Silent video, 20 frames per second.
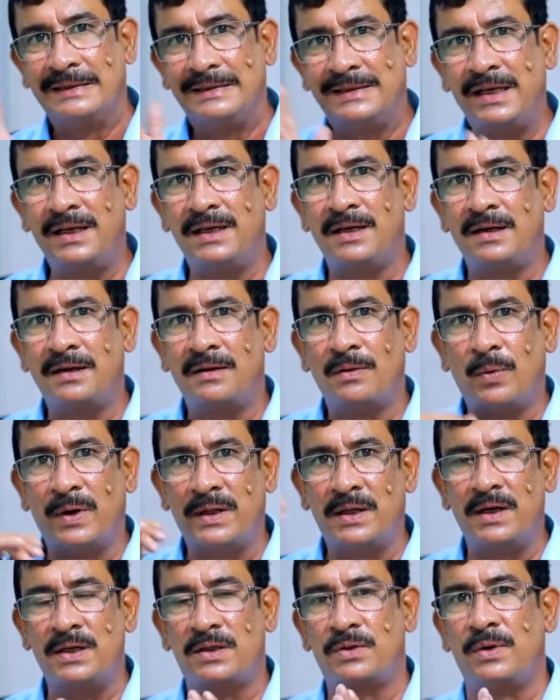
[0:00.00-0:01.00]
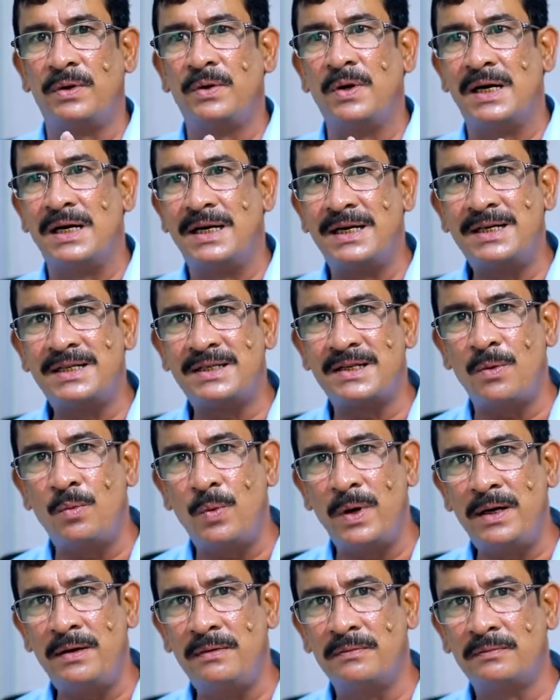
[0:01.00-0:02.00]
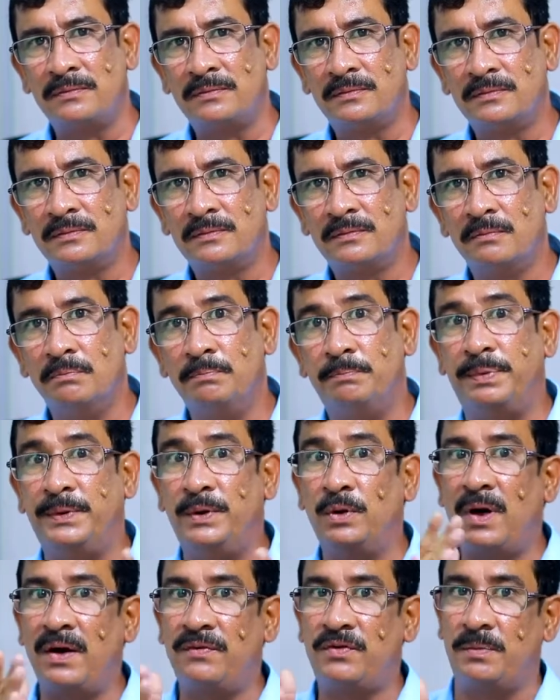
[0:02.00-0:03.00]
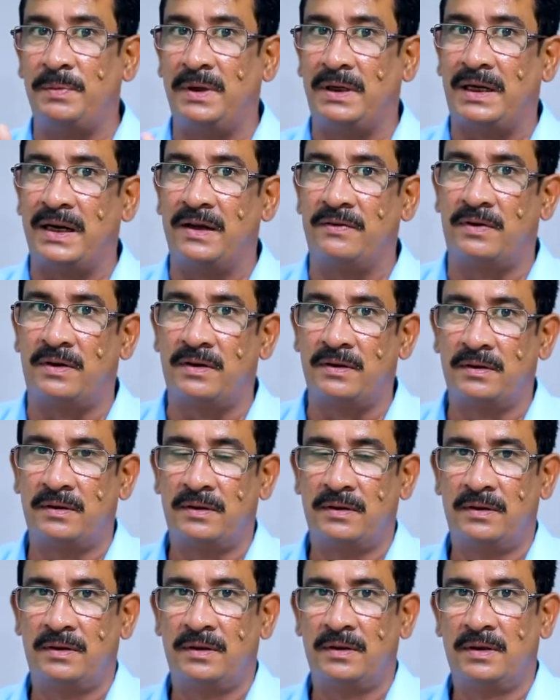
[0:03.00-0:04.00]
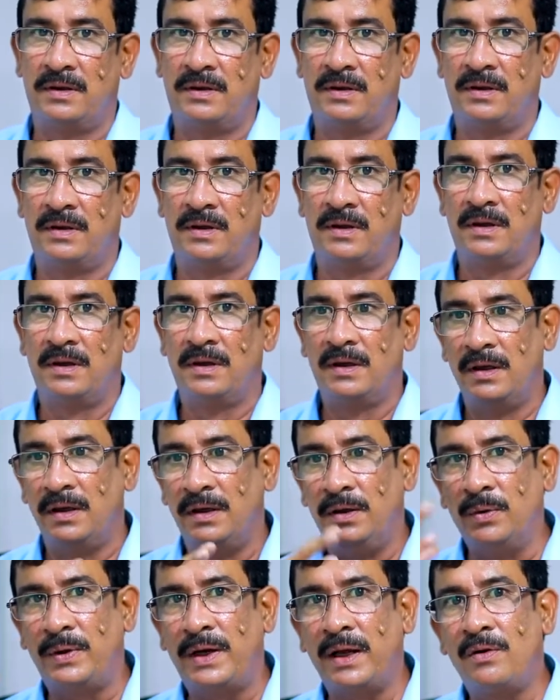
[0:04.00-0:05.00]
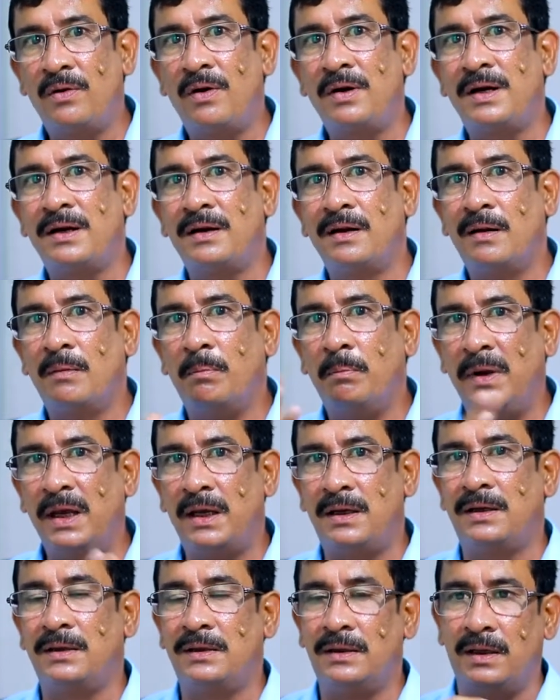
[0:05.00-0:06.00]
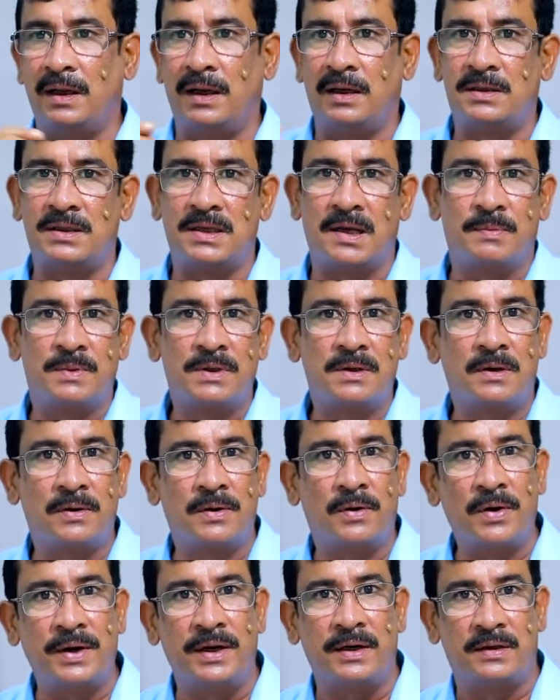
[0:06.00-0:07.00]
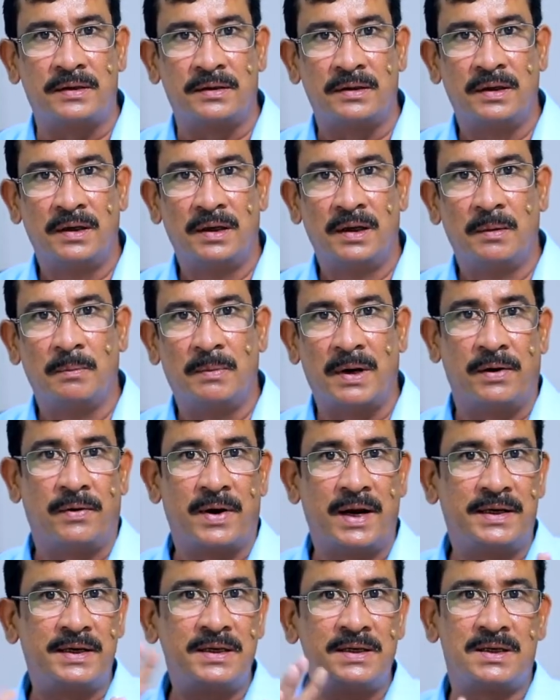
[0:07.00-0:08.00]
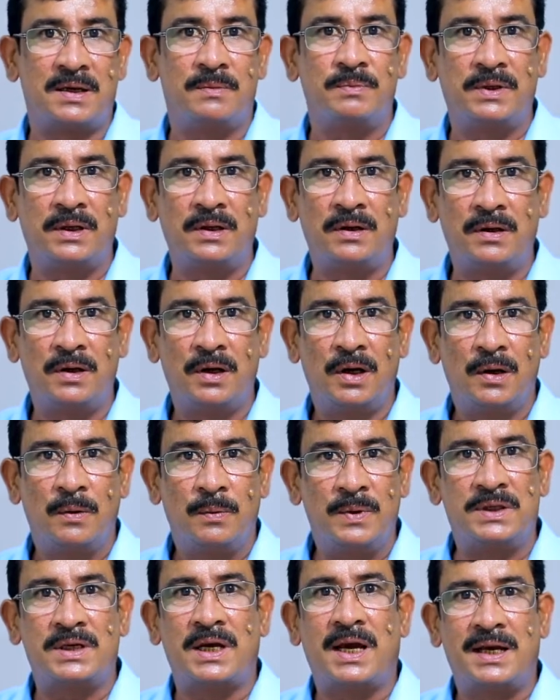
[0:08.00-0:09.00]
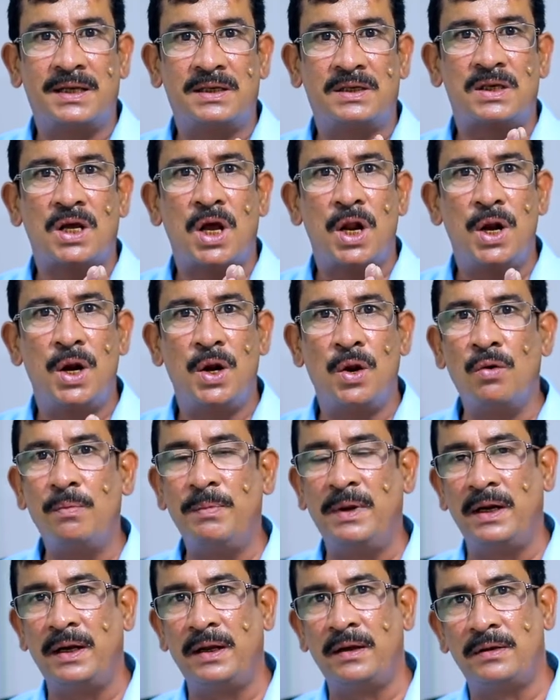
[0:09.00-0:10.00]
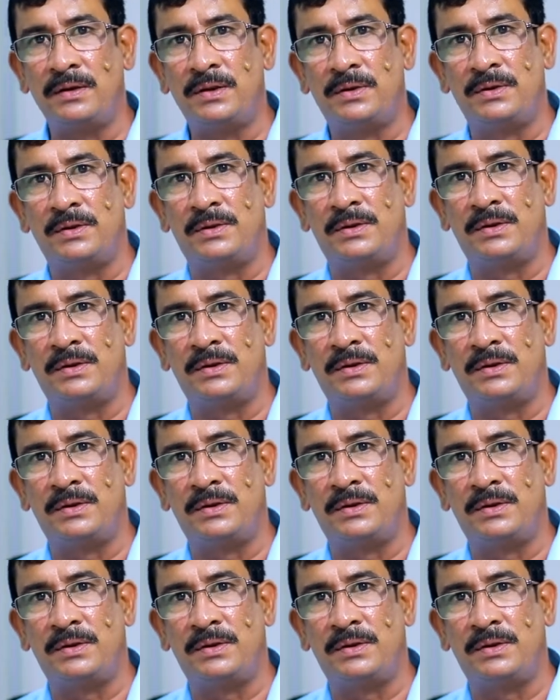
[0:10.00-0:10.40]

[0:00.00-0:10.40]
Think whether it's going to hurt someone. You have to be clever. You cannot make the examiner annoyed by writing something which has no meaning.